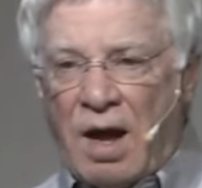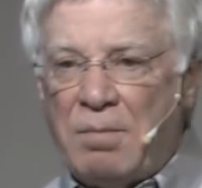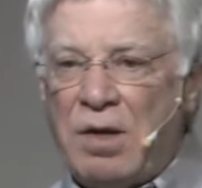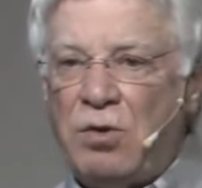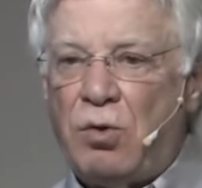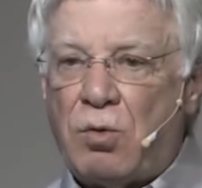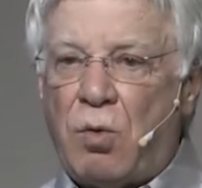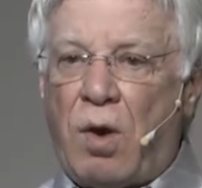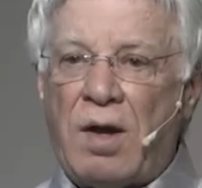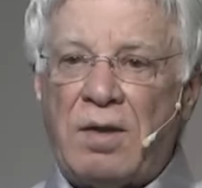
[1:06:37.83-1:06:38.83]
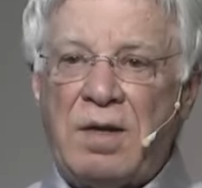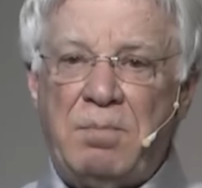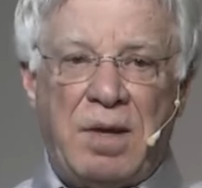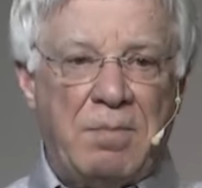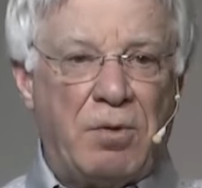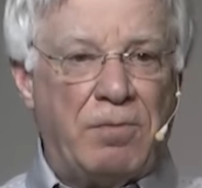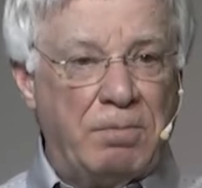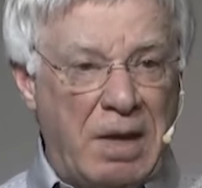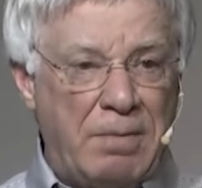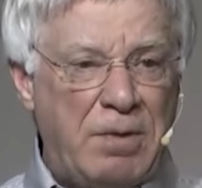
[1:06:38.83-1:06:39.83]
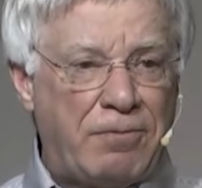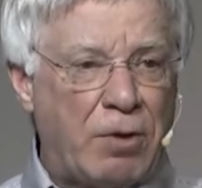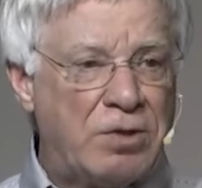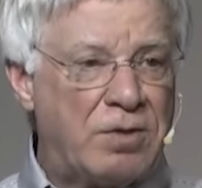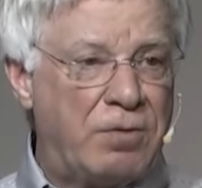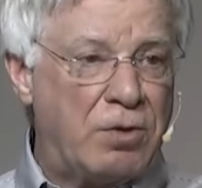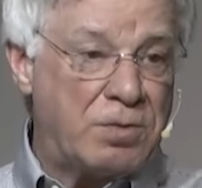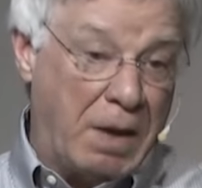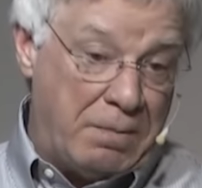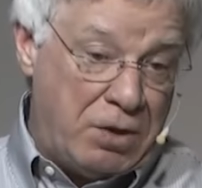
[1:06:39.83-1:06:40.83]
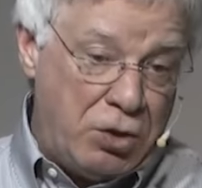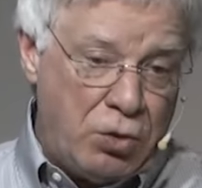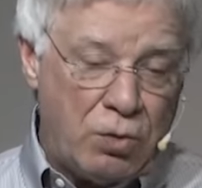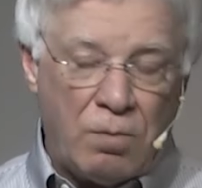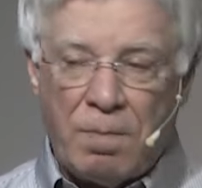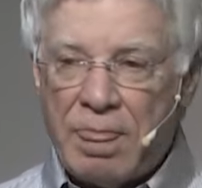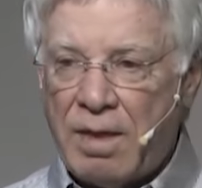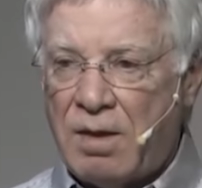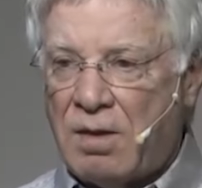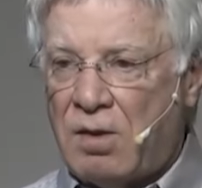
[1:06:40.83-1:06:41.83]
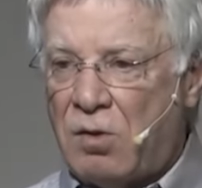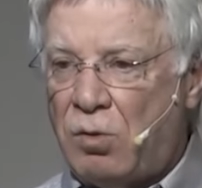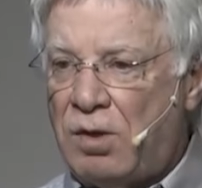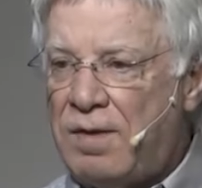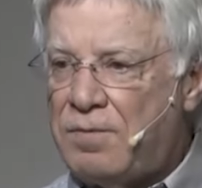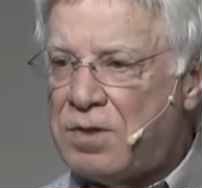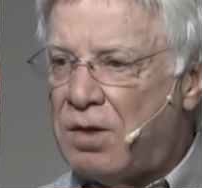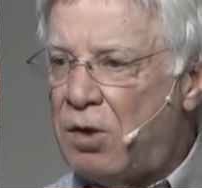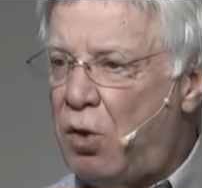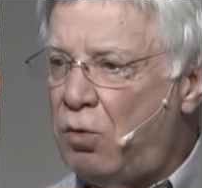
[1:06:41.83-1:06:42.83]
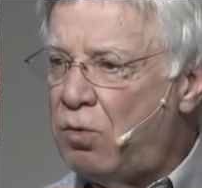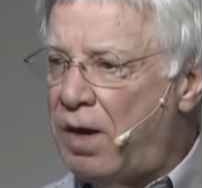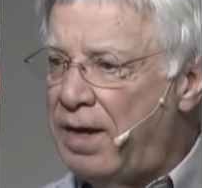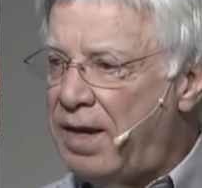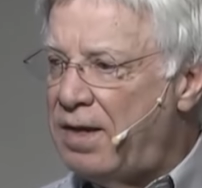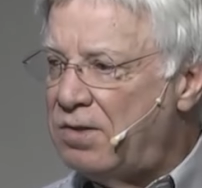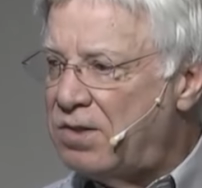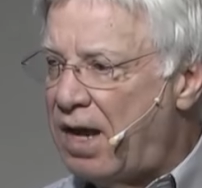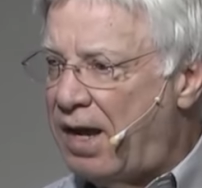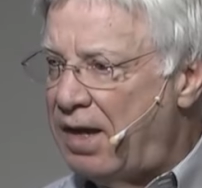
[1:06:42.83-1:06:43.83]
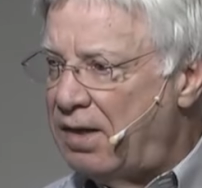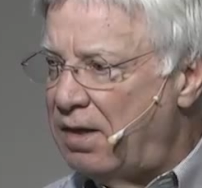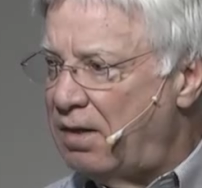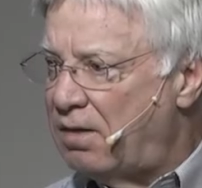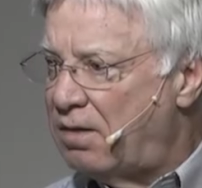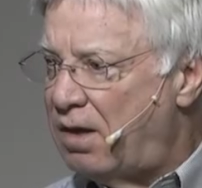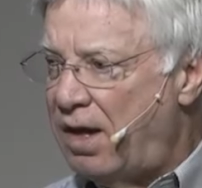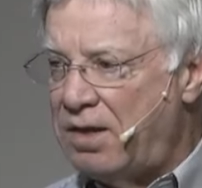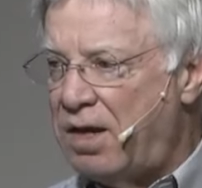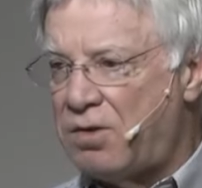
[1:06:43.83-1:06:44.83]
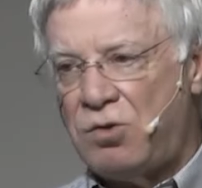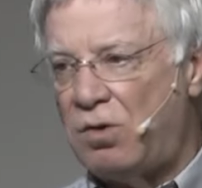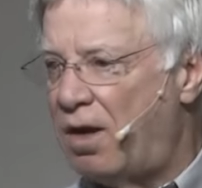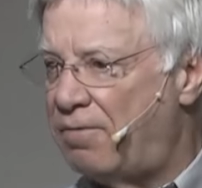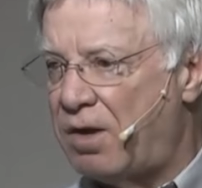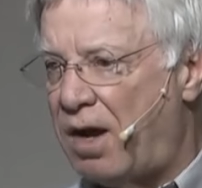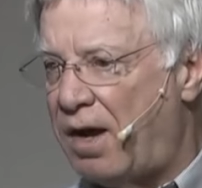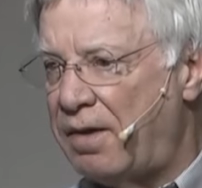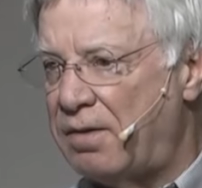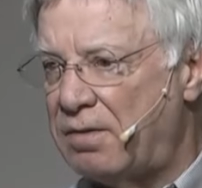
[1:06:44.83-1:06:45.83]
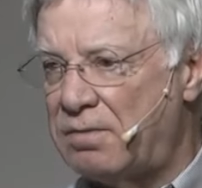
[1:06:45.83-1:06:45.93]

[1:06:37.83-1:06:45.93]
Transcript: How many know quality people, maybe friends of yours, maybe you, who lives in low grade anxiety and yet you love God?